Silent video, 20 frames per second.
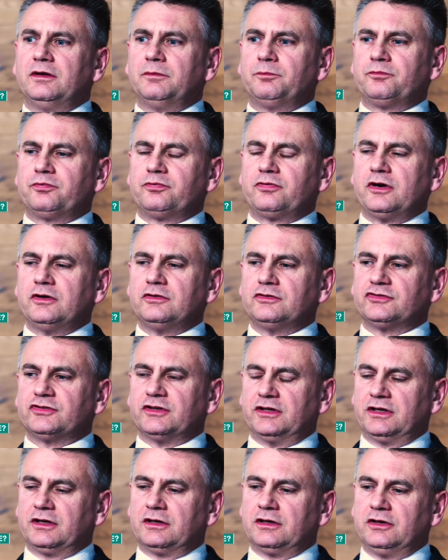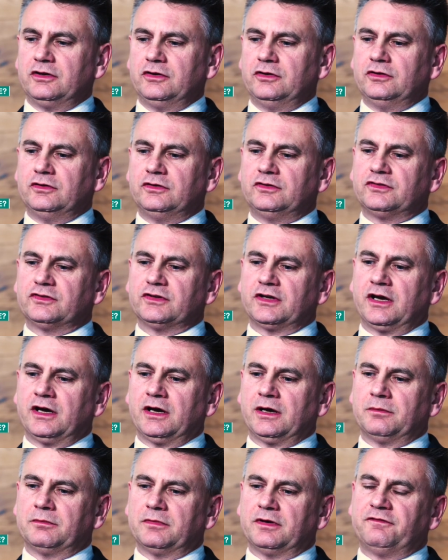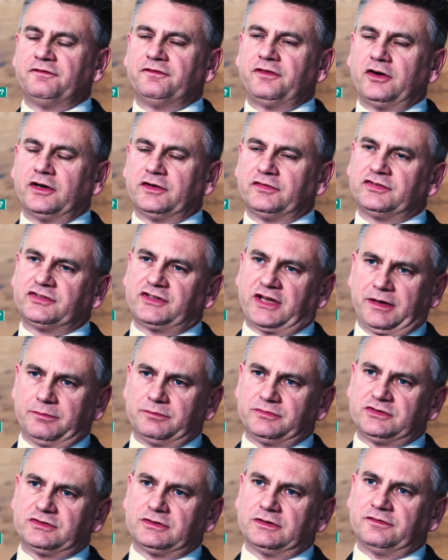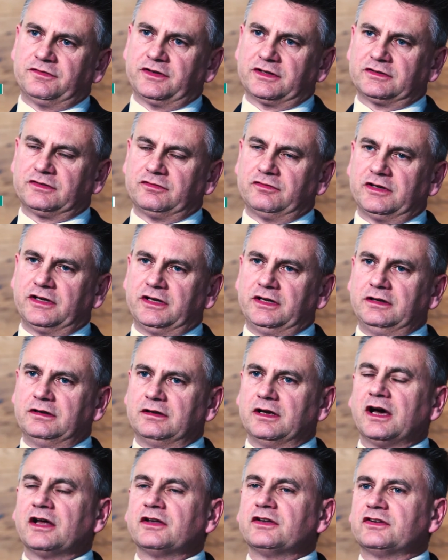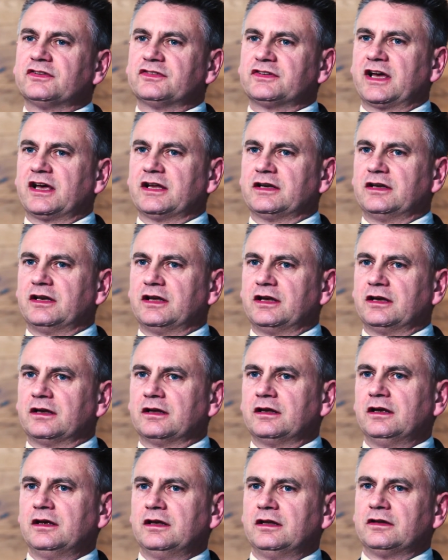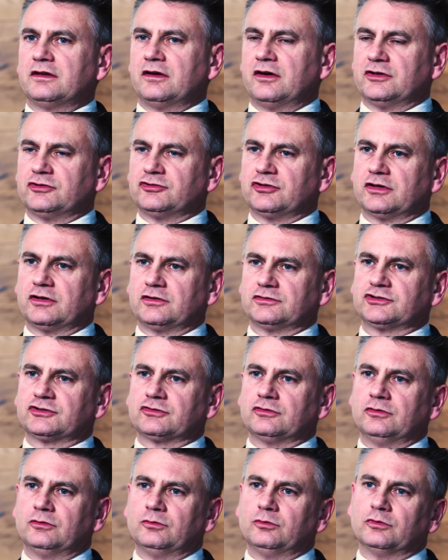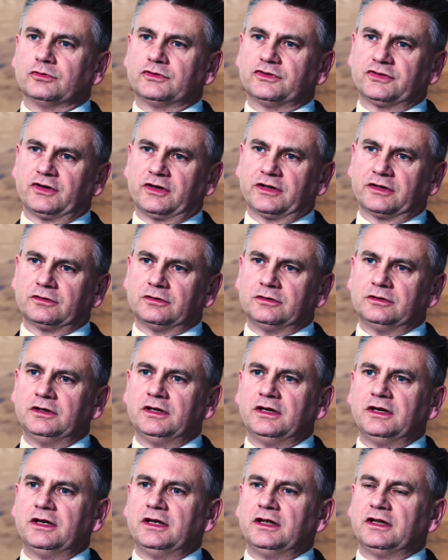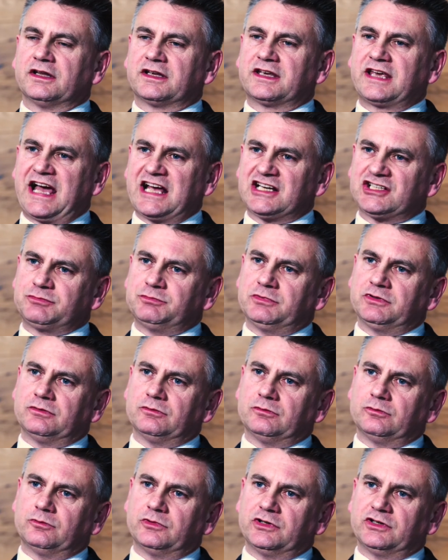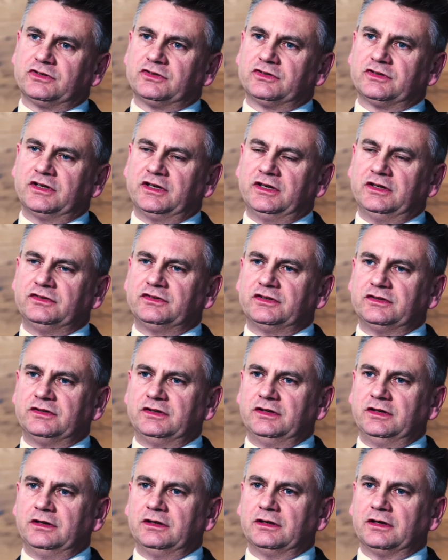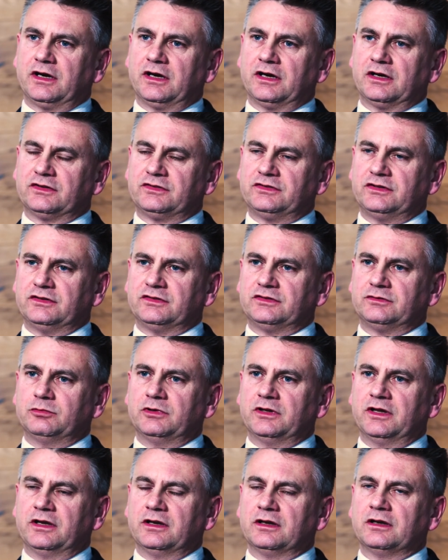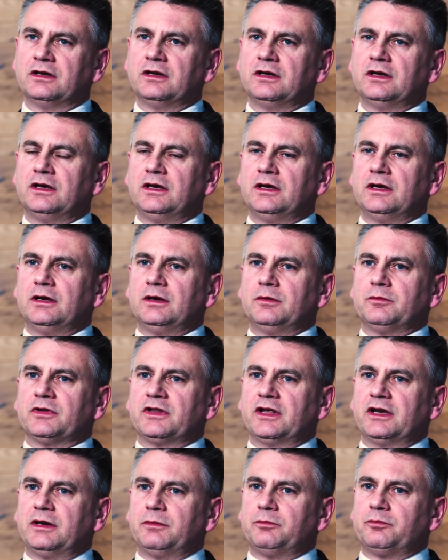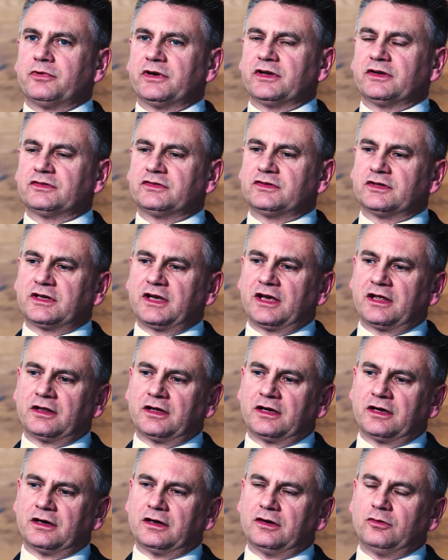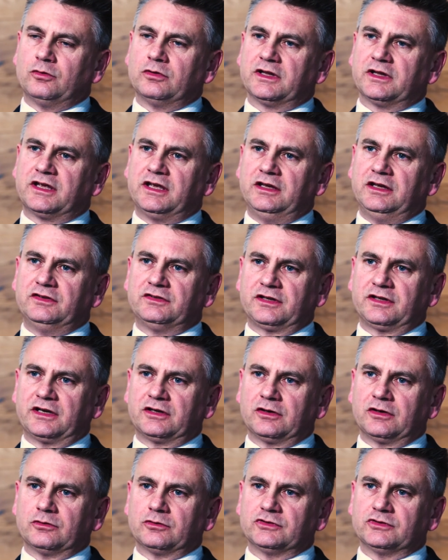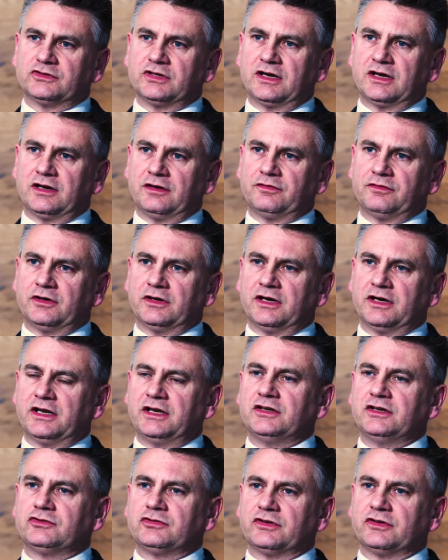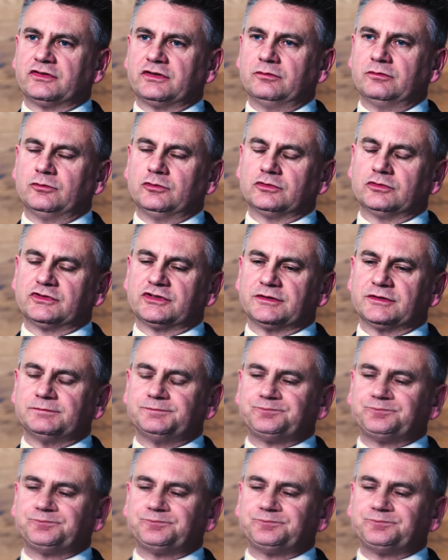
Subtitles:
approach includes five steps, effectively understanding the hydrological water cycle, the catchment which the city sits within, but then it brings together all the key stakeholders who have an interest in water.